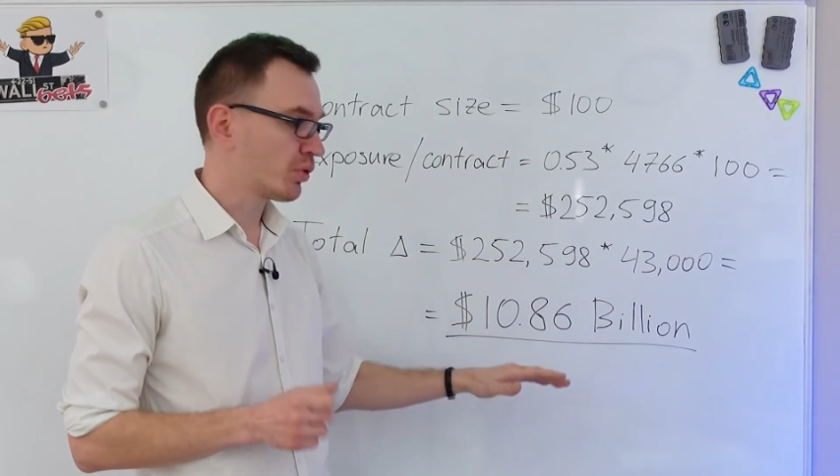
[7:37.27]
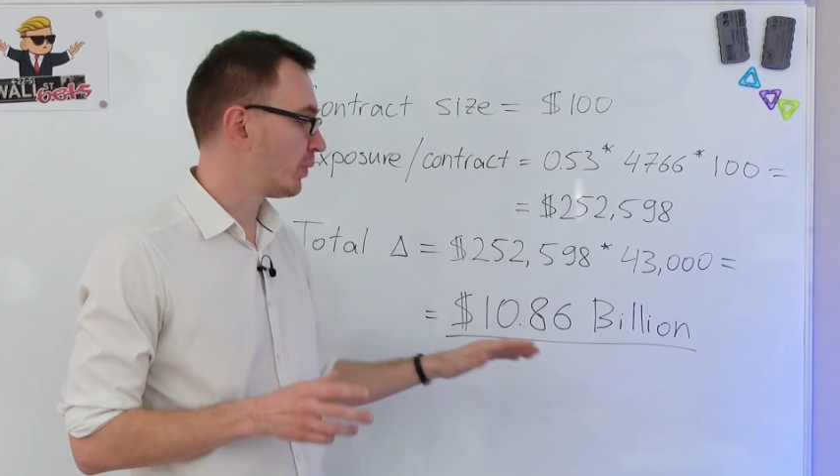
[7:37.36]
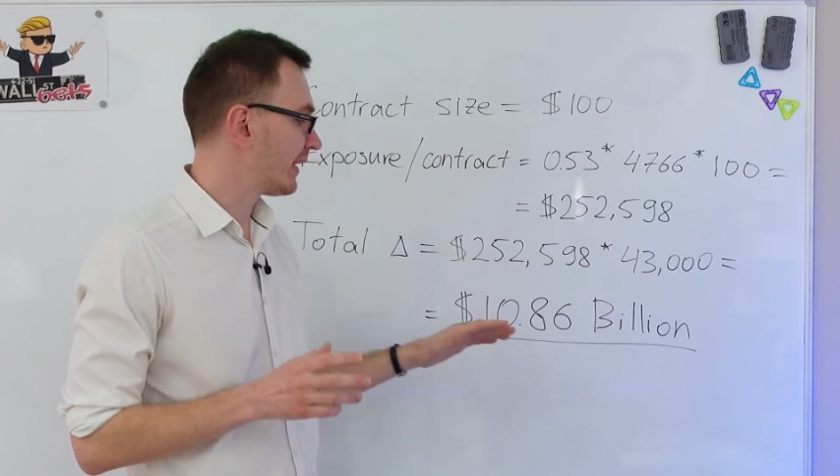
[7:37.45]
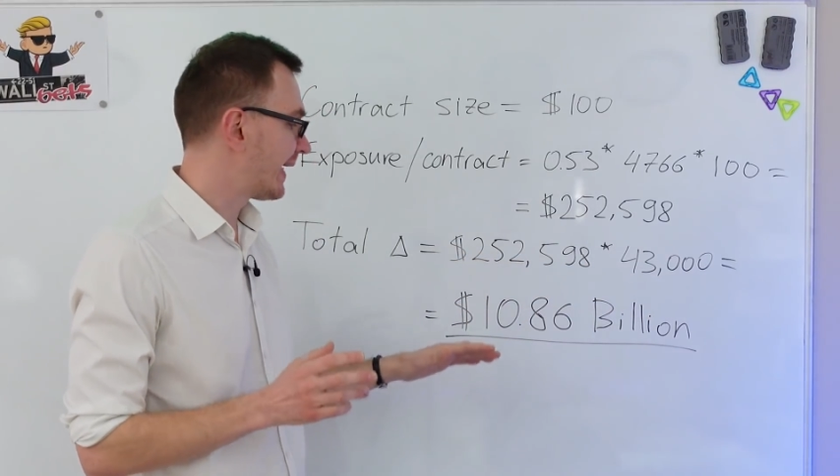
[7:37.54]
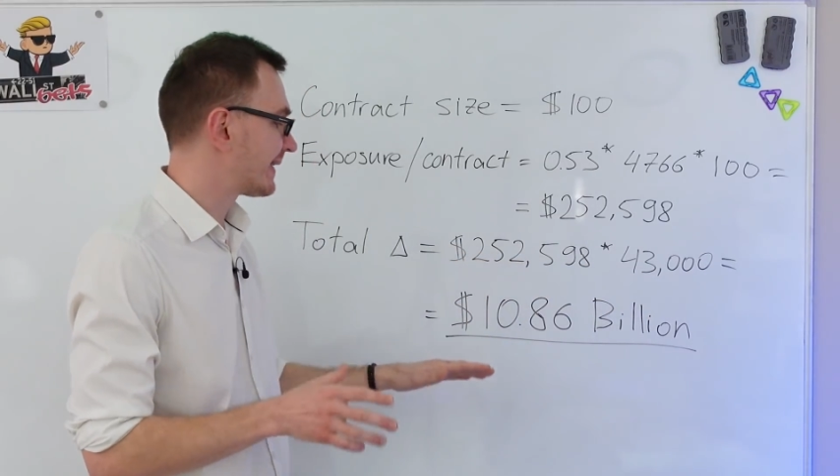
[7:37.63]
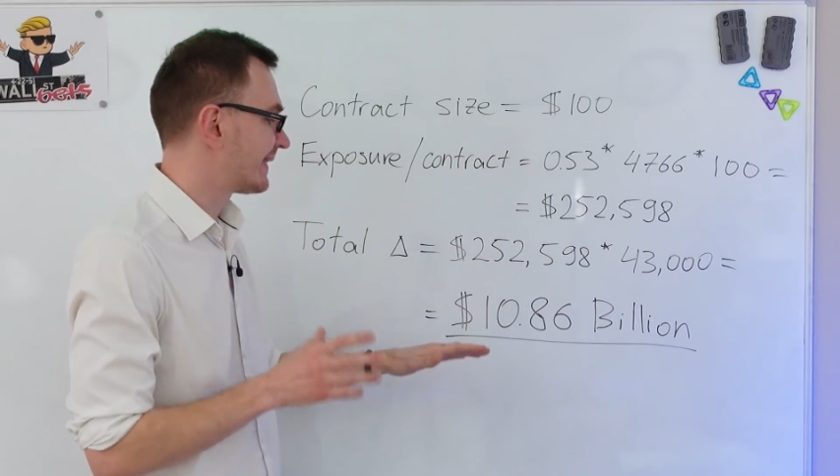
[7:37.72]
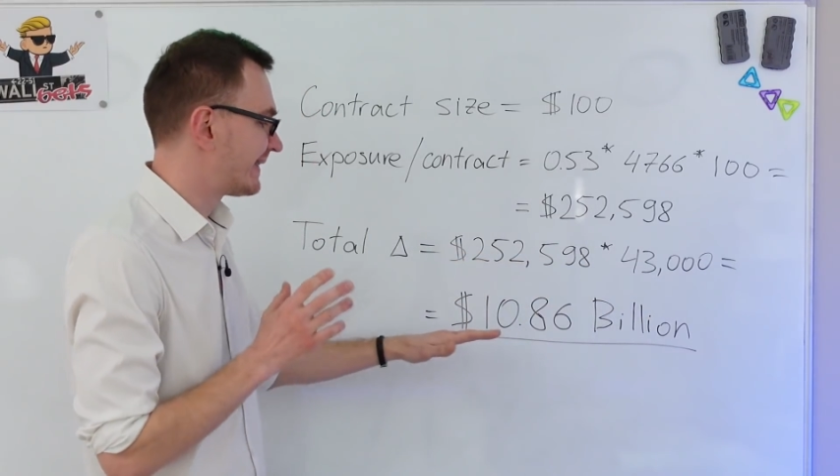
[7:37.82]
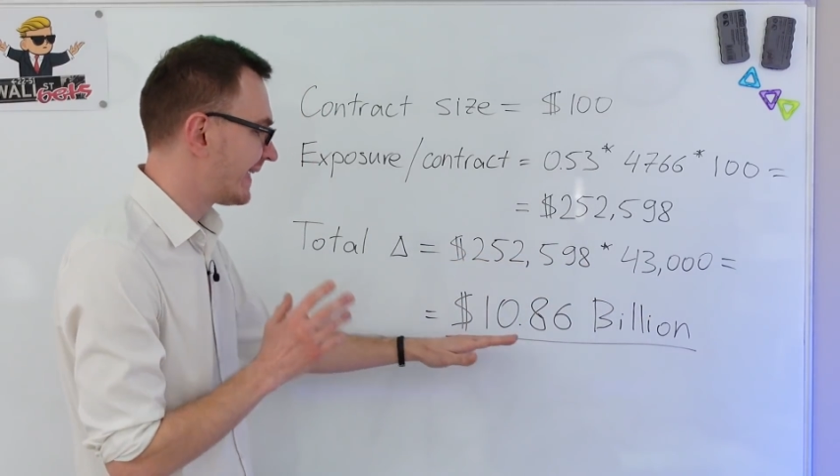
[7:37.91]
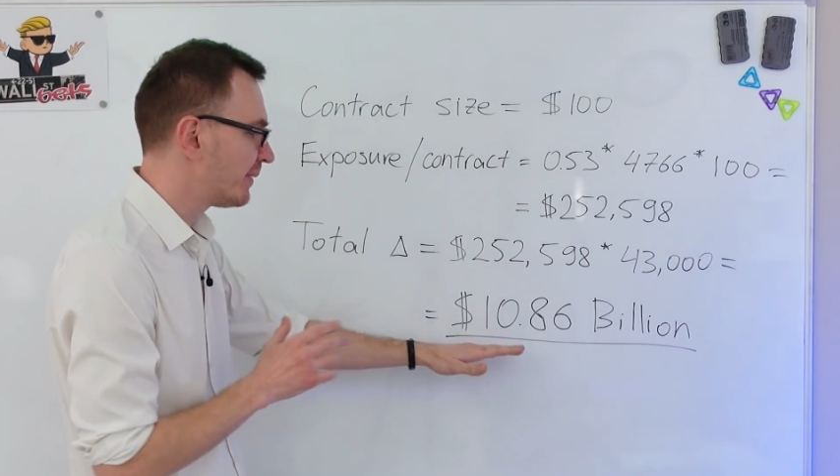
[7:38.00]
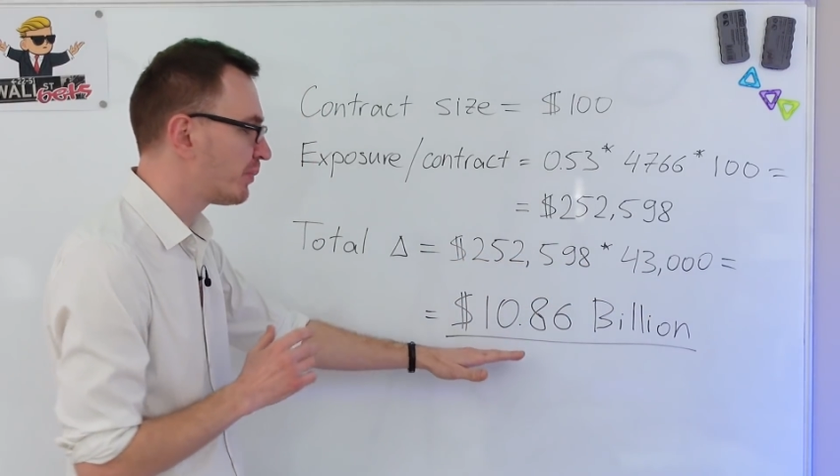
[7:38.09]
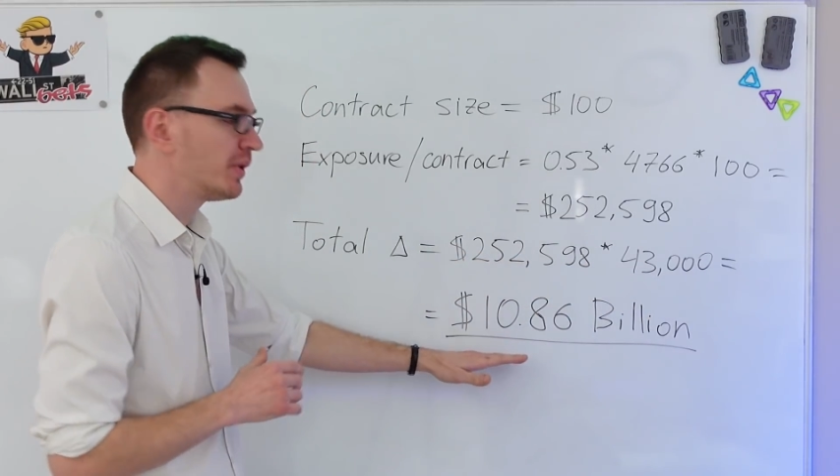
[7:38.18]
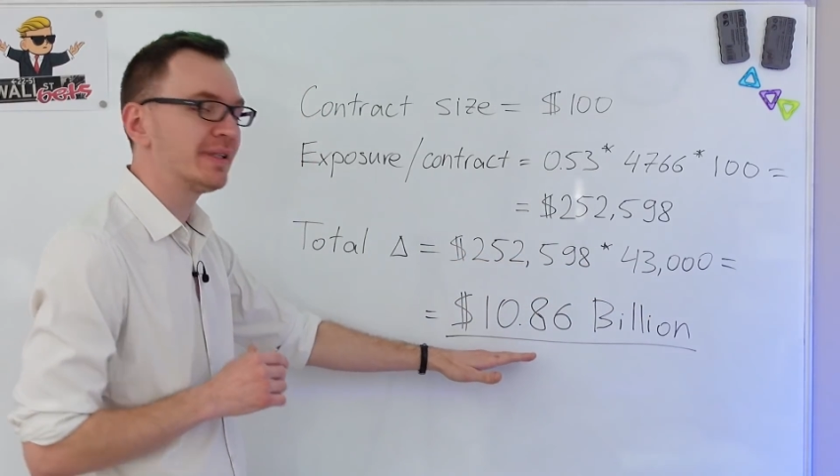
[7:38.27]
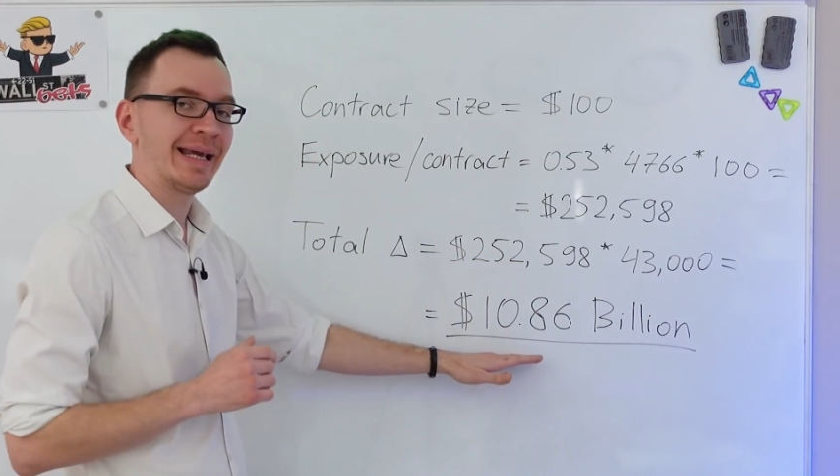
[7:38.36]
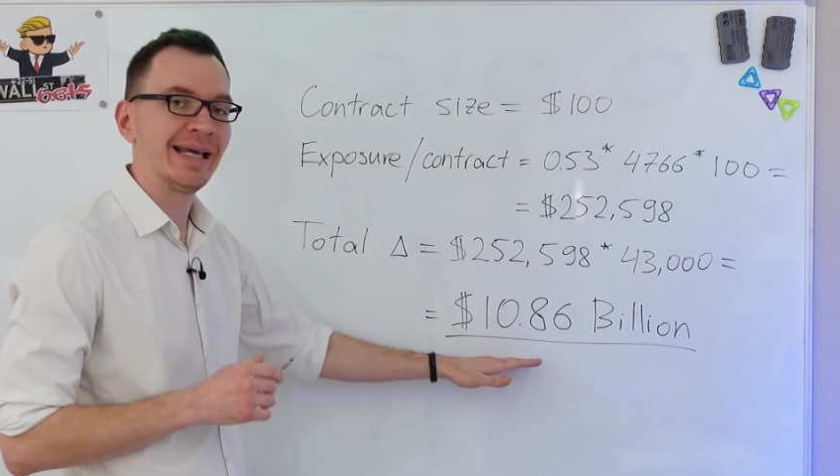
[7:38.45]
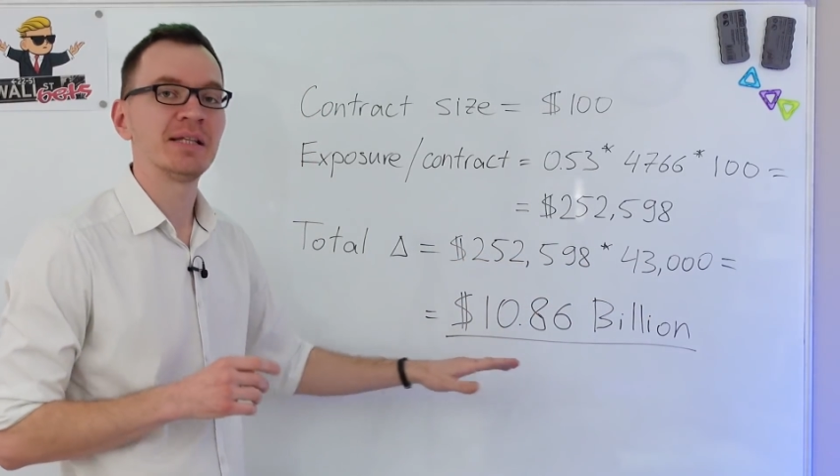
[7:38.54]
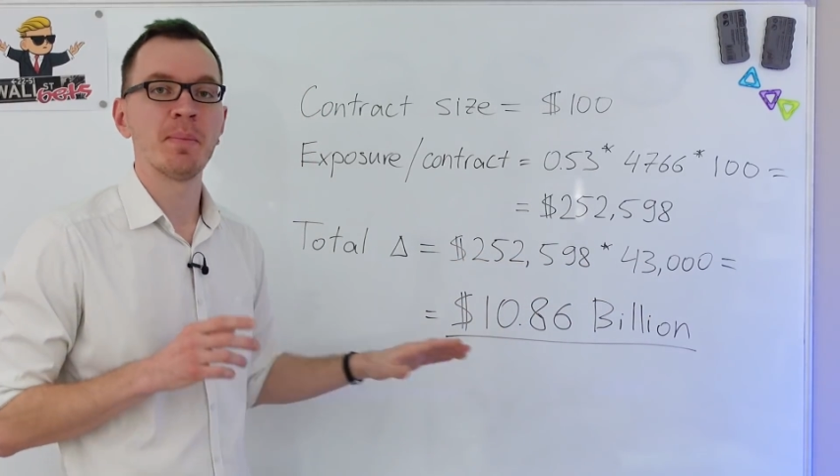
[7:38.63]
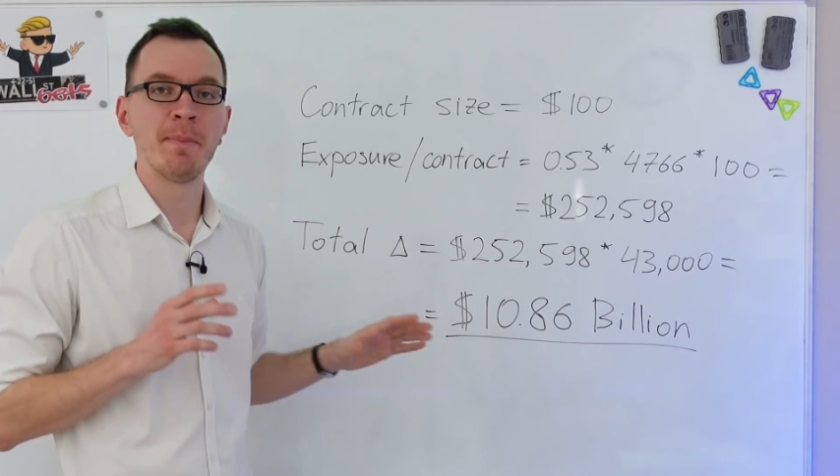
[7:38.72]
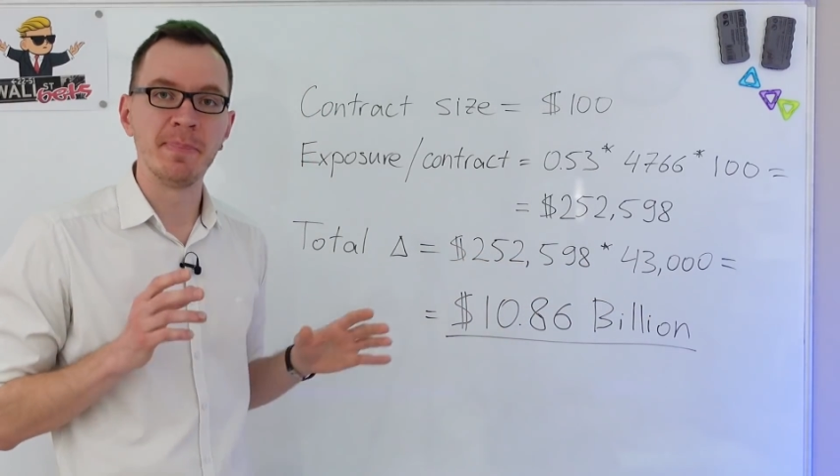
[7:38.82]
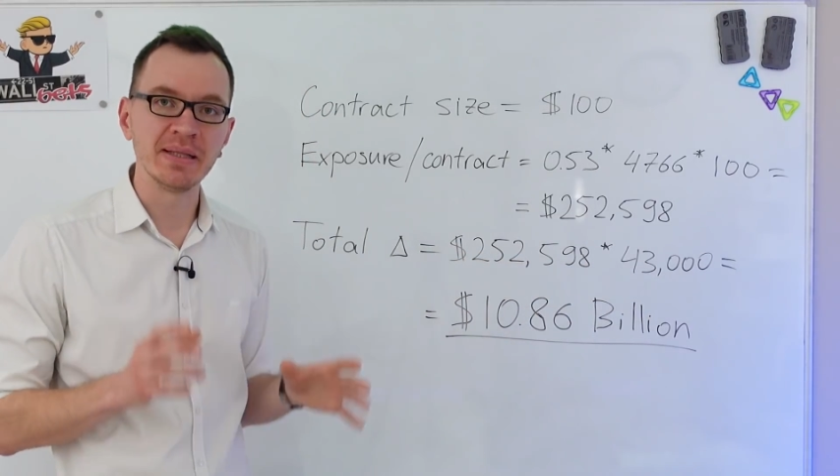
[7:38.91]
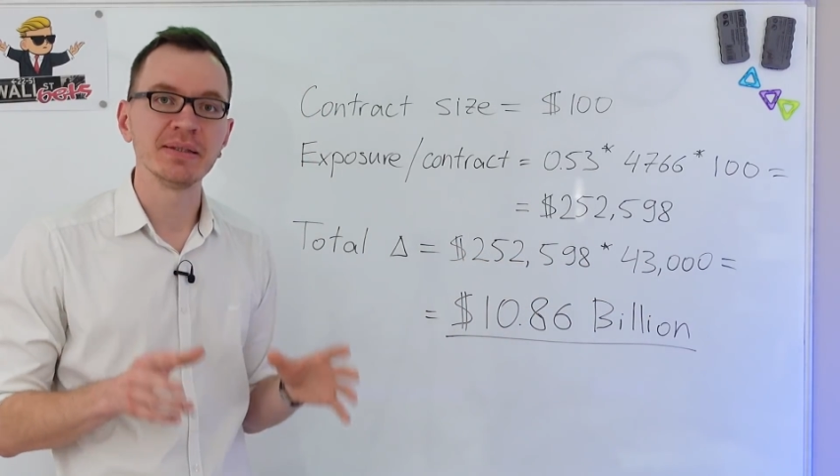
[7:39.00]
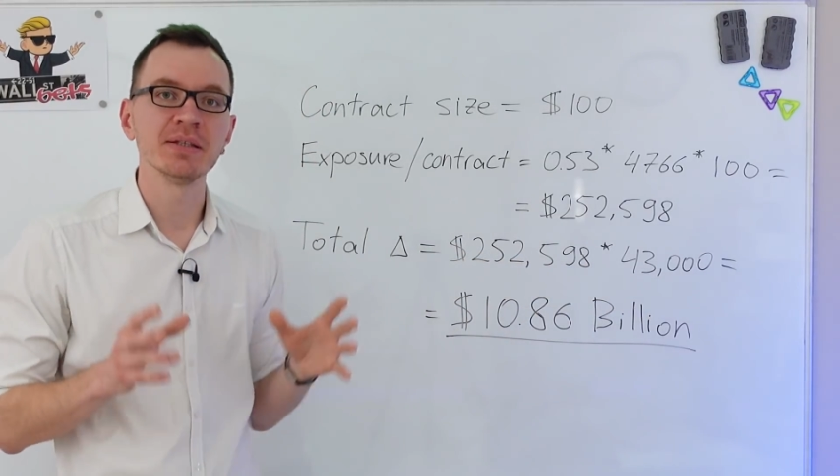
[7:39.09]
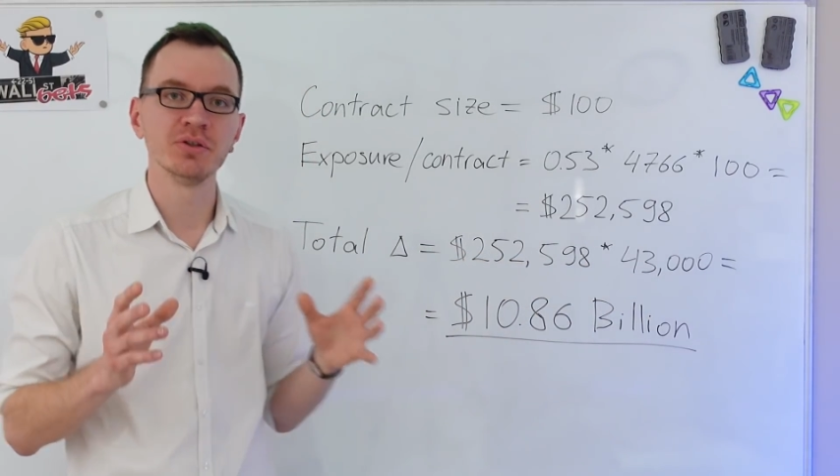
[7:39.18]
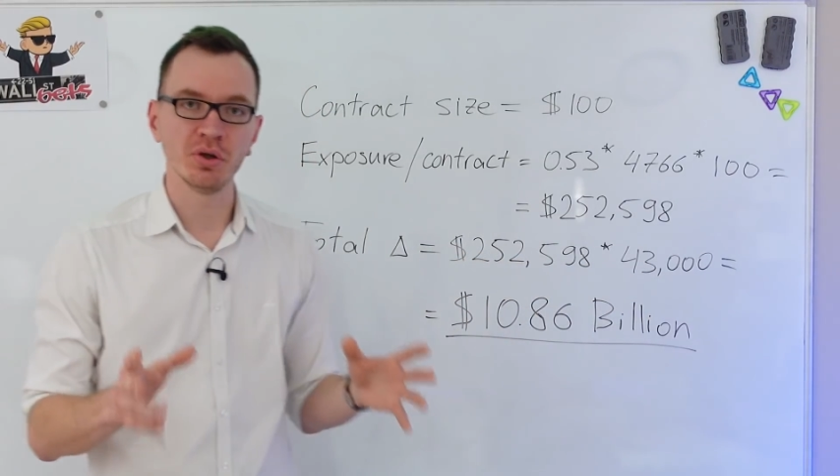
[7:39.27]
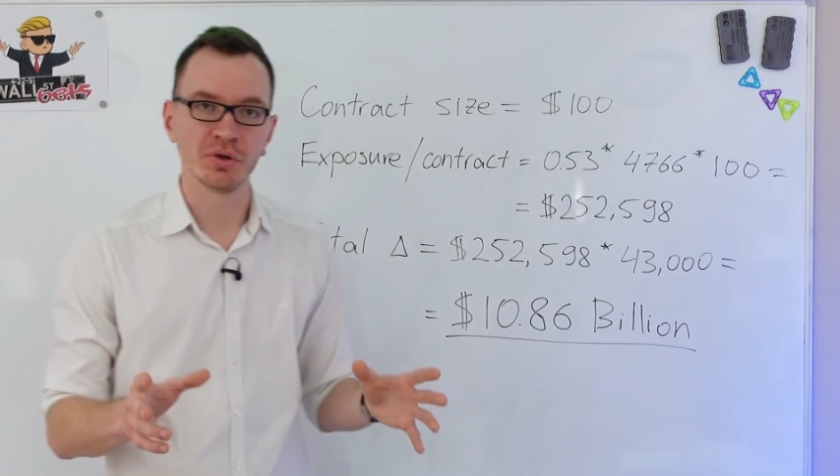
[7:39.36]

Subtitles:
we get $10.8 billion.